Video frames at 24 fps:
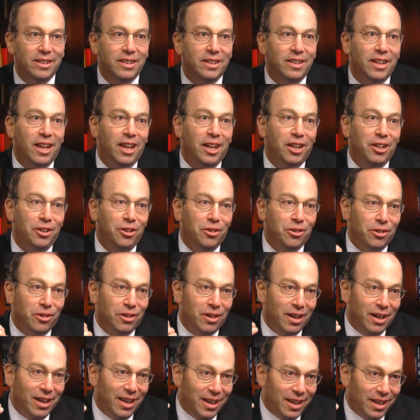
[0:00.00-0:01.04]
Today
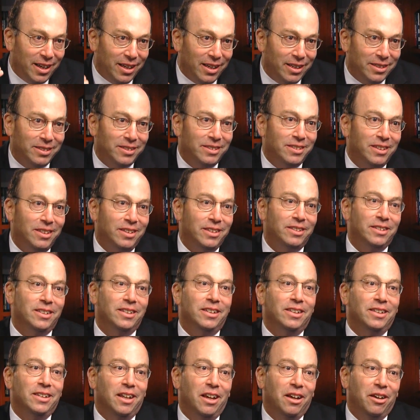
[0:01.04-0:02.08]
you're a
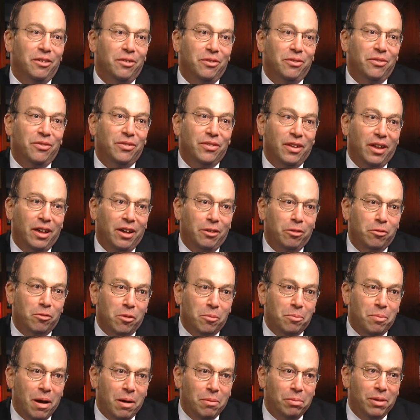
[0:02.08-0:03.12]
citizen of
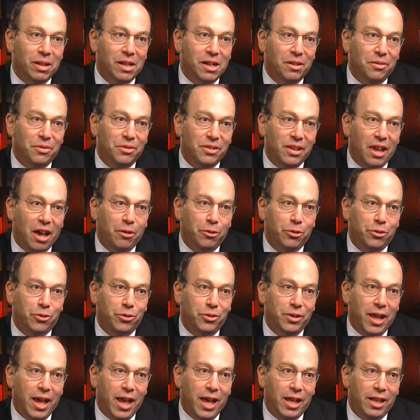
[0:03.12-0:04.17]
the Republic of South
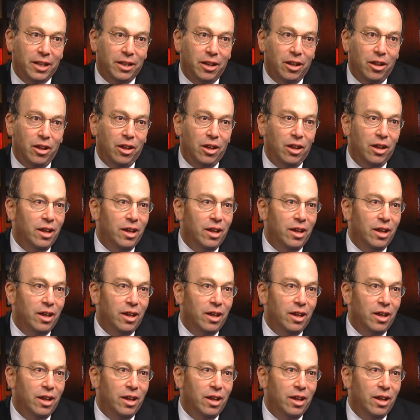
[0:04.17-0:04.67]
Sudan.